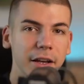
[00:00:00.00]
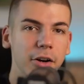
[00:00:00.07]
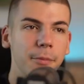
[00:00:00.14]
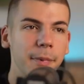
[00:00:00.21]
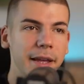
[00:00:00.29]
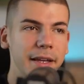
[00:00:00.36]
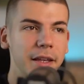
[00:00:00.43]

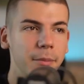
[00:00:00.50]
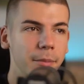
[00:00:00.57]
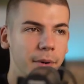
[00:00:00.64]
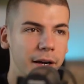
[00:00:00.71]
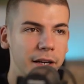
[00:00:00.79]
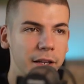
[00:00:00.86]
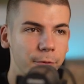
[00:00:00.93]
they're making
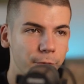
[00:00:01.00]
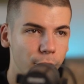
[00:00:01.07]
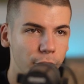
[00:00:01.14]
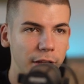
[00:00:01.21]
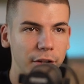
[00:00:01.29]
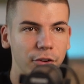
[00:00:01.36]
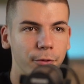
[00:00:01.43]
money
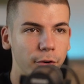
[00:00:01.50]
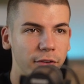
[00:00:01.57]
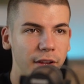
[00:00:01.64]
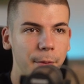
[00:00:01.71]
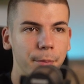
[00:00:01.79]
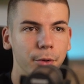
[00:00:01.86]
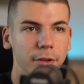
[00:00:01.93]
for that. So for
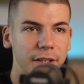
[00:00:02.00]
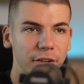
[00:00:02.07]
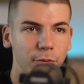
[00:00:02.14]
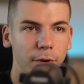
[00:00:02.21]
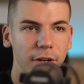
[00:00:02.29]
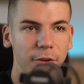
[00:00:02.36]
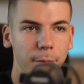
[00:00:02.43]
example,
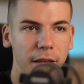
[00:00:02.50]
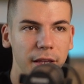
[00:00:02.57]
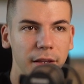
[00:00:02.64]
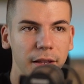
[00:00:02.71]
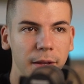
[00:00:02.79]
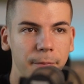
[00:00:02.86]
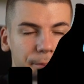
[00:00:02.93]
this one is
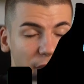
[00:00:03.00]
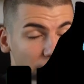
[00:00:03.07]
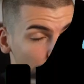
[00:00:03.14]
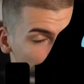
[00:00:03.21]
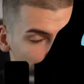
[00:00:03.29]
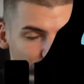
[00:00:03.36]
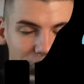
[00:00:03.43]
paying them,
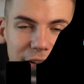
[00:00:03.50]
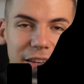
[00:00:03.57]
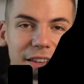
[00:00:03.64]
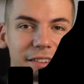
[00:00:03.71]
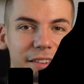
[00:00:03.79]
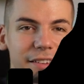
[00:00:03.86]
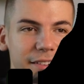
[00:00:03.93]
uh, this one
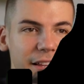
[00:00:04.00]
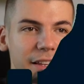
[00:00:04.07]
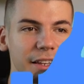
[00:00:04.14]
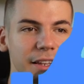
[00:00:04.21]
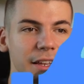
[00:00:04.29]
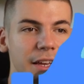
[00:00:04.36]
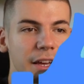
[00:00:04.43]
is
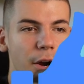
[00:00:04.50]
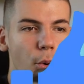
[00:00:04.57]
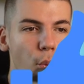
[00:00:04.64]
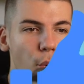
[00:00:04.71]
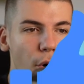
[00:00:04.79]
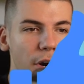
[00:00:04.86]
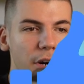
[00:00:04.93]
selling
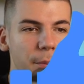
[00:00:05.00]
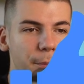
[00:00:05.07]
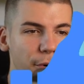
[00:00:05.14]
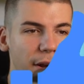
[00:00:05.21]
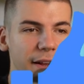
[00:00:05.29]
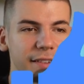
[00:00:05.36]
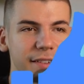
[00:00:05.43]

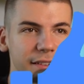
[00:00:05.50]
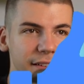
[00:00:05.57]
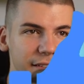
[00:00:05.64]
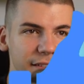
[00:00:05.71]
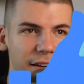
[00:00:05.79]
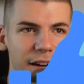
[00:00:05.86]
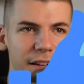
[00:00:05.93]
WordPress
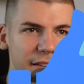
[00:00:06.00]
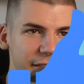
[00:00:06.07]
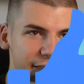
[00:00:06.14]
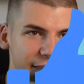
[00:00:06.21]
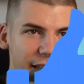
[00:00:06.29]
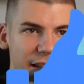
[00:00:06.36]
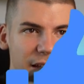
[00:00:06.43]
design and
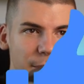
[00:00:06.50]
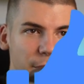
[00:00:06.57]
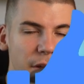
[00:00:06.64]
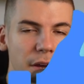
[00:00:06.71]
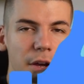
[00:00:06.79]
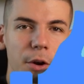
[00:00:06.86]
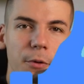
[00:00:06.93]
setup
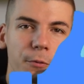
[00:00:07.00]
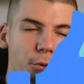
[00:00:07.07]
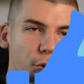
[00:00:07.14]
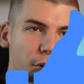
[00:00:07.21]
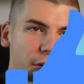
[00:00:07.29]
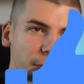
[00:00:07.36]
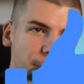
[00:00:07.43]

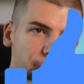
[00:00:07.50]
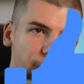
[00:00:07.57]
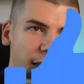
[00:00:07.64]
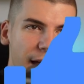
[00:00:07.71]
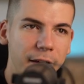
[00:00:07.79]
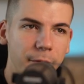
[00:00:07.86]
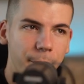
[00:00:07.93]
for
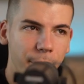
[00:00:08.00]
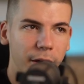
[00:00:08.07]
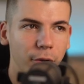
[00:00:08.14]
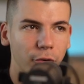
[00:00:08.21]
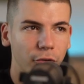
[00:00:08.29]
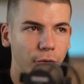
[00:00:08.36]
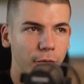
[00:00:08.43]
five
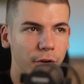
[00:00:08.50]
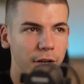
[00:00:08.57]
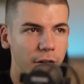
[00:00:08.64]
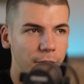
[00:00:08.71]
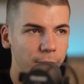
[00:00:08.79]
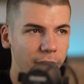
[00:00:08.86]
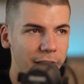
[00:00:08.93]
pounds over
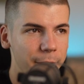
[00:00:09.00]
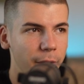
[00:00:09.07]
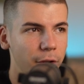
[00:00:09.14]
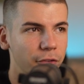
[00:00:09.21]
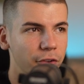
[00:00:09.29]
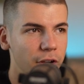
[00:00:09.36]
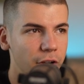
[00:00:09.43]
here five
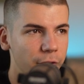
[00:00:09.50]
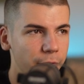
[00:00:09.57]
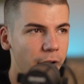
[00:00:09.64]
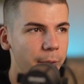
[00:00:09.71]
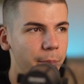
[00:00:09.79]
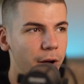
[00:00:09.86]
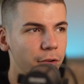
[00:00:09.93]
pounds here
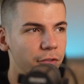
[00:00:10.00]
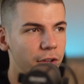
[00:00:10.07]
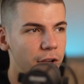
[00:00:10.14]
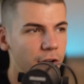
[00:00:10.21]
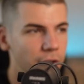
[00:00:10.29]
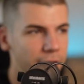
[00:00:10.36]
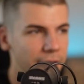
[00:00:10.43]
five pounds
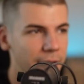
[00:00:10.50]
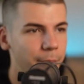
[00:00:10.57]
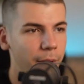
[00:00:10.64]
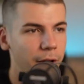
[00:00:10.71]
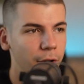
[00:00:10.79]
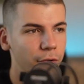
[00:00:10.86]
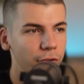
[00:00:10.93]
here ten
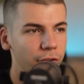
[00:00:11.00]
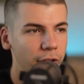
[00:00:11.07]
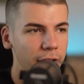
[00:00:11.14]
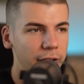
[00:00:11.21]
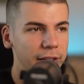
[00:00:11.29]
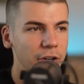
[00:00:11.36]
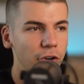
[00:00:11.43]
pounds like